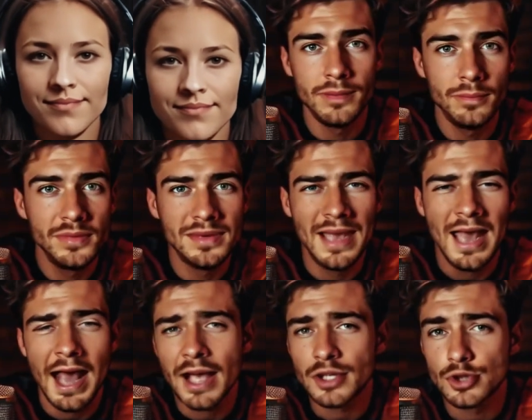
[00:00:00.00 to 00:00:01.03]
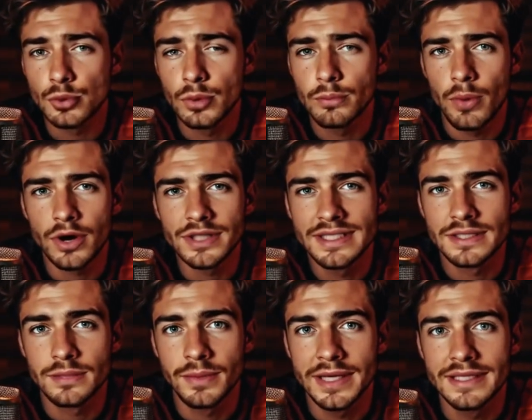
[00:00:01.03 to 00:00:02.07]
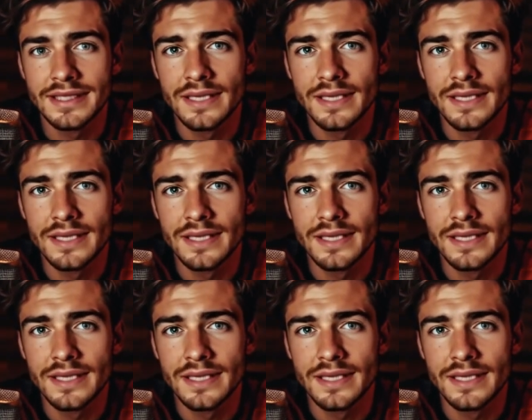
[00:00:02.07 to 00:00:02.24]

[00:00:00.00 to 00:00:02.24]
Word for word: Right, but an actual participant